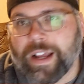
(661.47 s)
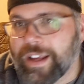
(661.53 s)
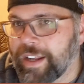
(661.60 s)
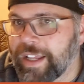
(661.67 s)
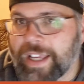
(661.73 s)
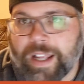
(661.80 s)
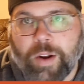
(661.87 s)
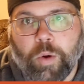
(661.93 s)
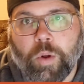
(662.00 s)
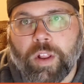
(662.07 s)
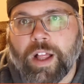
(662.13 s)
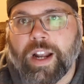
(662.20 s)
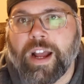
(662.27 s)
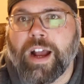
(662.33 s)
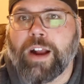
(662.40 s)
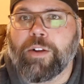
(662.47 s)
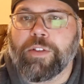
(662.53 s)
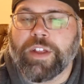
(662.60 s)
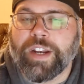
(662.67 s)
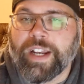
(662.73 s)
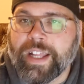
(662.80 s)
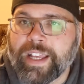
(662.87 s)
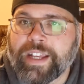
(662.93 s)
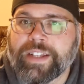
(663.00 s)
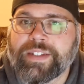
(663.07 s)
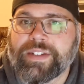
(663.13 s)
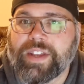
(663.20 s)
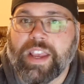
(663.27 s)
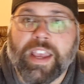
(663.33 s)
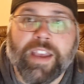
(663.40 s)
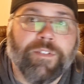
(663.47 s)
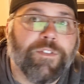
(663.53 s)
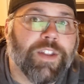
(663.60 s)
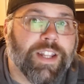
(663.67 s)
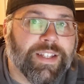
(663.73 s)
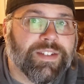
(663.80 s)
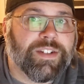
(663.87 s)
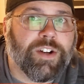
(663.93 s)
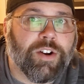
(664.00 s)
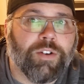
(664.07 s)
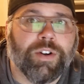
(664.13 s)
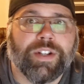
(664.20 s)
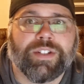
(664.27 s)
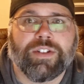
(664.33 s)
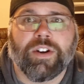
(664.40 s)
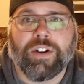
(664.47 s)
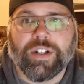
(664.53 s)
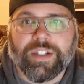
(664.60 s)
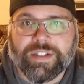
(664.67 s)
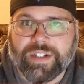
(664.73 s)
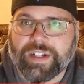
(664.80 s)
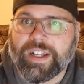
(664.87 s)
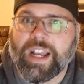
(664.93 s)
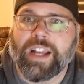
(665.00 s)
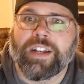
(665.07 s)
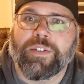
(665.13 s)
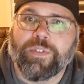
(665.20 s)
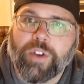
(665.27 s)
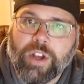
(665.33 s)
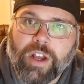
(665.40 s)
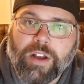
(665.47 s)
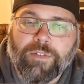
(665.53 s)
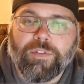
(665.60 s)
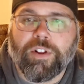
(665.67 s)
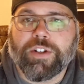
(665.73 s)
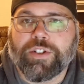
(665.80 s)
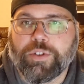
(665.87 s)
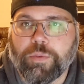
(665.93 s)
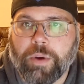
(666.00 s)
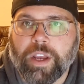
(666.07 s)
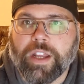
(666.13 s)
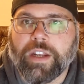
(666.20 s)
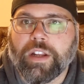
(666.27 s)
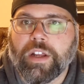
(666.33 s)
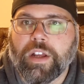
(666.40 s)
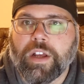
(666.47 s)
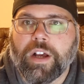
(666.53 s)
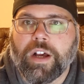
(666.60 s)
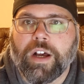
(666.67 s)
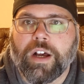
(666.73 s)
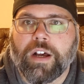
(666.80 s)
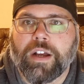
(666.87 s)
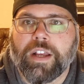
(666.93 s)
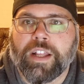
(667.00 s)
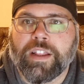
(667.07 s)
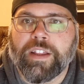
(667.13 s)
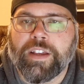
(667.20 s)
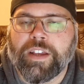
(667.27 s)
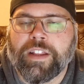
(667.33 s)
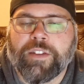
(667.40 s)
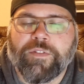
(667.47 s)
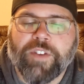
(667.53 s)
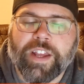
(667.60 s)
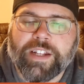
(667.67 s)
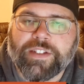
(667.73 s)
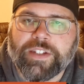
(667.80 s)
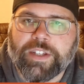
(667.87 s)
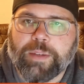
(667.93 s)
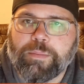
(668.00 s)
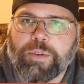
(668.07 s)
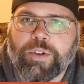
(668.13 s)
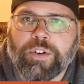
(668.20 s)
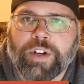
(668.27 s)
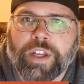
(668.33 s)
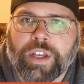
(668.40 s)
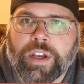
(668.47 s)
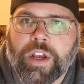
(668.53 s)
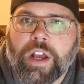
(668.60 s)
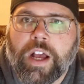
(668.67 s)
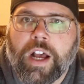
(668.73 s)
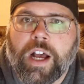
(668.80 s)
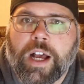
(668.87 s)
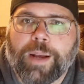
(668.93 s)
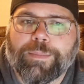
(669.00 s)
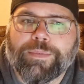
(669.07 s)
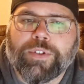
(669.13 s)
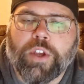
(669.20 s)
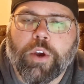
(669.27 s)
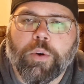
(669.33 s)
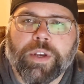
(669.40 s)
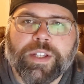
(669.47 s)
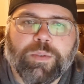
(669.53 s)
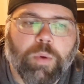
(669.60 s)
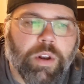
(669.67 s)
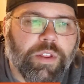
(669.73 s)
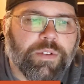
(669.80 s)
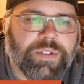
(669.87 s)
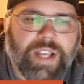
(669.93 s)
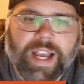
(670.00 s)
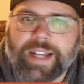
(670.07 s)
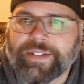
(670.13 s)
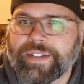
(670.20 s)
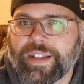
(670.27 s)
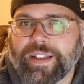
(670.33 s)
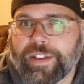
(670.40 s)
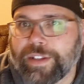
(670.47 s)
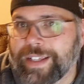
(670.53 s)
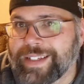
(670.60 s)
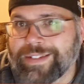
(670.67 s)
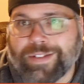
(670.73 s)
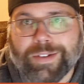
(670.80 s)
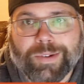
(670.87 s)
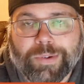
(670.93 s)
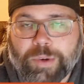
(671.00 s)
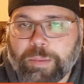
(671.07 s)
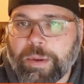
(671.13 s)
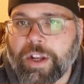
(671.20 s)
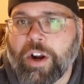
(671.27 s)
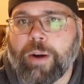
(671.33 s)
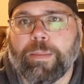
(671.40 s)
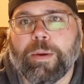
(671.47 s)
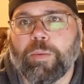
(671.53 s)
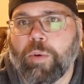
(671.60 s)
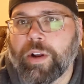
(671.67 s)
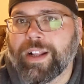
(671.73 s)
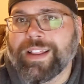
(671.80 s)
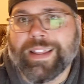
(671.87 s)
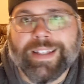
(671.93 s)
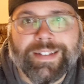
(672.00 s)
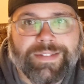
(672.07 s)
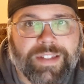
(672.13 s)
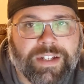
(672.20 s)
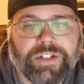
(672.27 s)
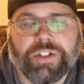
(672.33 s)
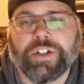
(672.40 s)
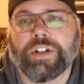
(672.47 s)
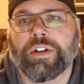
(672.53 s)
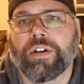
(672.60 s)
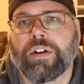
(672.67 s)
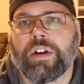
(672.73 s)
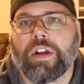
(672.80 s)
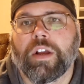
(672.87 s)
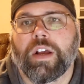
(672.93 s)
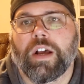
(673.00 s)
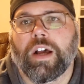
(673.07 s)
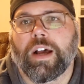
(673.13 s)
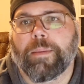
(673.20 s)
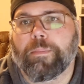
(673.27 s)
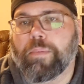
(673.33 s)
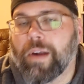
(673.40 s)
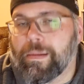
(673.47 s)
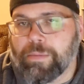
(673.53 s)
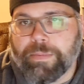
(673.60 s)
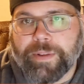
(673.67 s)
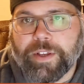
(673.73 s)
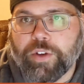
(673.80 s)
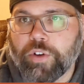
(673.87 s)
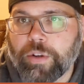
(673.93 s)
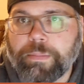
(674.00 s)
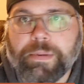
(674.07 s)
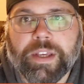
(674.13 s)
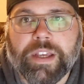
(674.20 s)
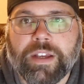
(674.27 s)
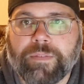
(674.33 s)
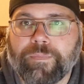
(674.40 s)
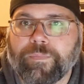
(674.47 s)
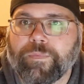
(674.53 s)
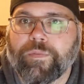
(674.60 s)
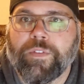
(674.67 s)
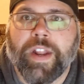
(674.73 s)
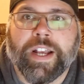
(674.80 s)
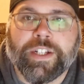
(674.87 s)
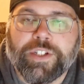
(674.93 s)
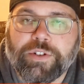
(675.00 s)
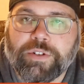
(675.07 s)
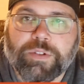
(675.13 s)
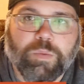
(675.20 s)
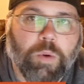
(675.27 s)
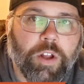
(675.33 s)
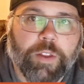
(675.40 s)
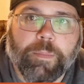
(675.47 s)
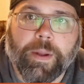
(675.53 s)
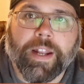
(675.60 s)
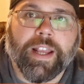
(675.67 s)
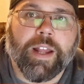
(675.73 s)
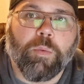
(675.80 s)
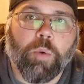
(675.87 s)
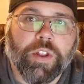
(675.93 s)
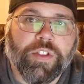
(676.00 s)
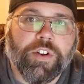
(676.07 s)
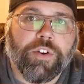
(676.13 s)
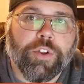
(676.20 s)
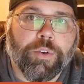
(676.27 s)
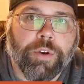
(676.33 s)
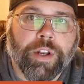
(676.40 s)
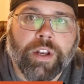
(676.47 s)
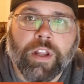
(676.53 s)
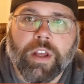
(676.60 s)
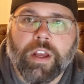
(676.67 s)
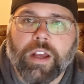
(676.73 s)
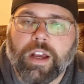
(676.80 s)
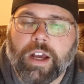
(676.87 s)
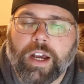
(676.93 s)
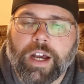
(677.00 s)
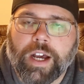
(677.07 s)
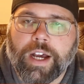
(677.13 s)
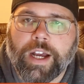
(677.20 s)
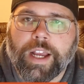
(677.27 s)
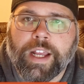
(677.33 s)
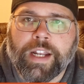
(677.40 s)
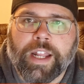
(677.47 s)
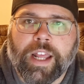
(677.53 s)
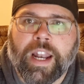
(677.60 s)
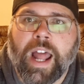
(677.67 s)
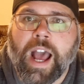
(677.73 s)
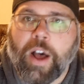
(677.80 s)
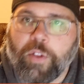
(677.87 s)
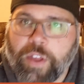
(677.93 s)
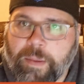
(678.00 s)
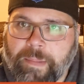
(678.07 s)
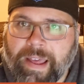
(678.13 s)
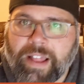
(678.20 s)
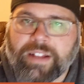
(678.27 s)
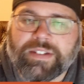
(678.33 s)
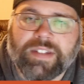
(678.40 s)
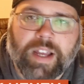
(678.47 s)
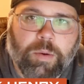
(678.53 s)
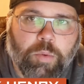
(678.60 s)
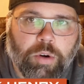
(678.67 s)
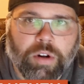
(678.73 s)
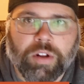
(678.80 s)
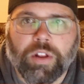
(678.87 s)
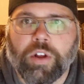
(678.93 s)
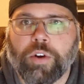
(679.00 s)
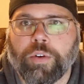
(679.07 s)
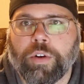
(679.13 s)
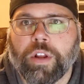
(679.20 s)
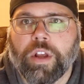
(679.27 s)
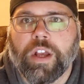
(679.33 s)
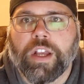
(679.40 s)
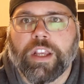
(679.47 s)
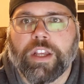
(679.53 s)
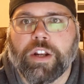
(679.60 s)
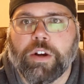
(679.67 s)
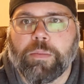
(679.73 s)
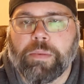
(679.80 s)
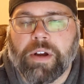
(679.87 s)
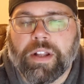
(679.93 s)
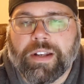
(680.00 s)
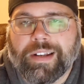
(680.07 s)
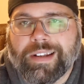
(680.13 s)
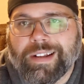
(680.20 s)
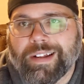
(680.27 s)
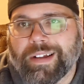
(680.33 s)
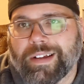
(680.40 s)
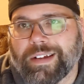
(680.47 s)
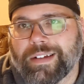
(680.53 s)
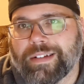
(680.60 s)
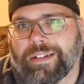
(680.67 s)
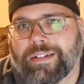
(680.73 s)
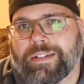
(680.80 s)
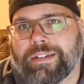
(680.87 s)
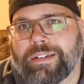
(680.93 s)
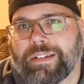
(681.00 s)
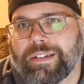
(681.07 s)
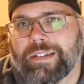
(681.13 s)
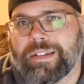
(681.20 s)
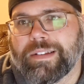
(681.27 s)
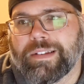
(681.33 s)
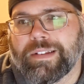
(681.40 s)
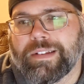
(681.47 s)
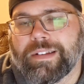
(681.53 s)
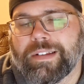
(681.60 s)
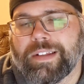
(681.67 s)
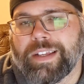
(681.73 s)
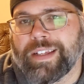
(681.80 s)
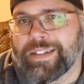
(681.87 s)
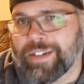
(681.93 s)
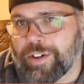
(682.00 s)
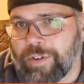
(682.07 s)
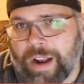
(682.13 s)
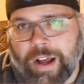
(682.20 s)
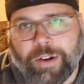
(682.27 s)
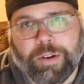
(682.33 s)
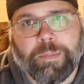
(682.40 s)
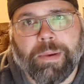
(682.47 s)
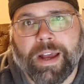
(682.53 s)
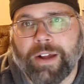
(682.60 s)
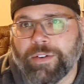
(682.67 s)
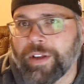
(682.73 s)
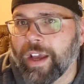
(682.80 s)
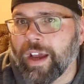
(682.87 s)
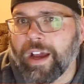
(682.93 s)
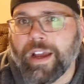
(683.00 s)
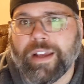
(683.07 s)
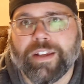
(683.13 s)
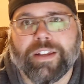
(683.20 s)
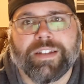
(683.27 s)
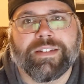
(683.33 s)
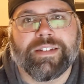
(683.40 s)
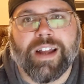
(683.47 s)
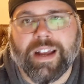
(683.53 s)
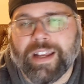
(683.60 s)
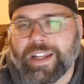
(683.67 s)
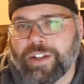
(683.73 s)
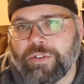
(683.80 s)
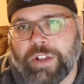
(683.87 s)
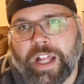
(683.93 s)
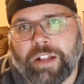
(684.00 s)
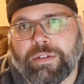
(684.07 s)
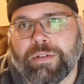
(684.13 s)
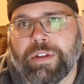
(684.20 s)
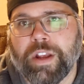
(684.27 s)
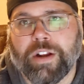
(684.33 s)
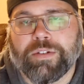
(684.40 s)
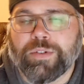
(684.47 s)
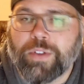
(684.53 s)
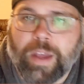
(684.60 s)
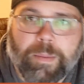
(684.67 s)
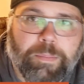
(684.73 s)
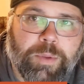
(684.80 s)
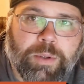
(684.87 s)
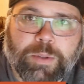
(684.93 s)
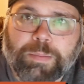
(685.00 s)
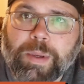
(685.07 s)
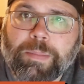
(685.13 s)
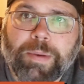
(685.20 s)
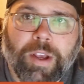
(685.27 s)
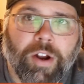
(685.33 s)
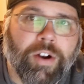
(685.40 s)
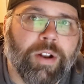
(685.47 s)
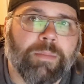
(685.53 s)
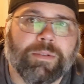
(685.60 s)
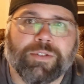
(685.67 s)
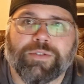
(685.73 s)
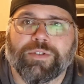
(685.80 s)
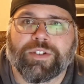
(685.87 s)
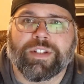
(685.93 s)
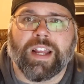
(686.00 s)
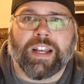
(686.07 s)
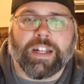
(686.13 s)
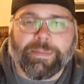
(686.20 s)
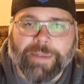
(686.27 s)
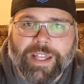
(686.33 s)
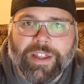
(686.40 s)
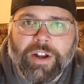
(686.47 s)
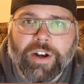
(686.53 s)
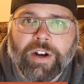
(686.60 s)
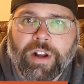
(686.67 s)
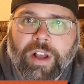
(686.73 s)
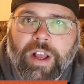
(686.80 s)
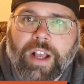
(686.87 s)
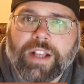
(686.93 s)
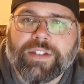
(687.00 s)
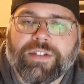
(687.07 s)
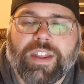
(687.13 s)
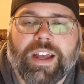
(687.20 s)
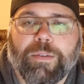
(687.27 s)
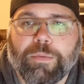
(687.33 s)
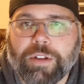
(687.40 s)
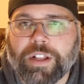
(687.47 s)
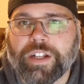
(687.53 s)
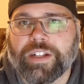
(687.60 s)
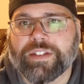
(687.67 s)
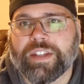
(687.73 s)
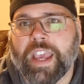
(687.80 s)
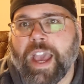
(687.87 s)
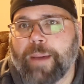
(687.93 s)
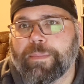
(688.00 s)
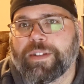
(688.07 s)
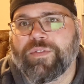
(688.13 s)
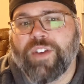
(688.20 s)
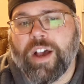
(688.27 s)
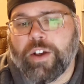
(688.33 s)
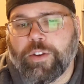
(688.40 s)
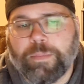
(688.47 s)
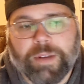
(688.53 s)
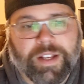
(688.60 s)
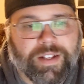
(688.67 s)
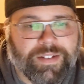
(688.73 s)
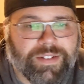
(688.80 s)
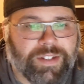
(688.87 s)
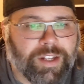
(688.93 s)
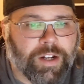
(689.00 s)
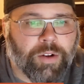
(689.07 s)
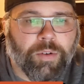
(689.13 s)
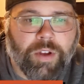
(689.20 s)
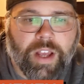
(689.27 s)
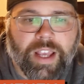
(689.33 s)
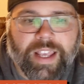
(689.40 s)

not going to get a whole lot higher than it is, if it isn't already starting to kind of fluctuate uh, in the in the fantasy community. Um, so he's one of those guys that he's still going to be an R B one at least this year, uh, probably could be next year as well, depending on what they're doing uh, and and how they balance that workload. You know, but uh, he's a ground and pound guy. He's not getting you a lot through the air, so that those P P R numbers are just not going to be there. So that really does cap his value, because you know.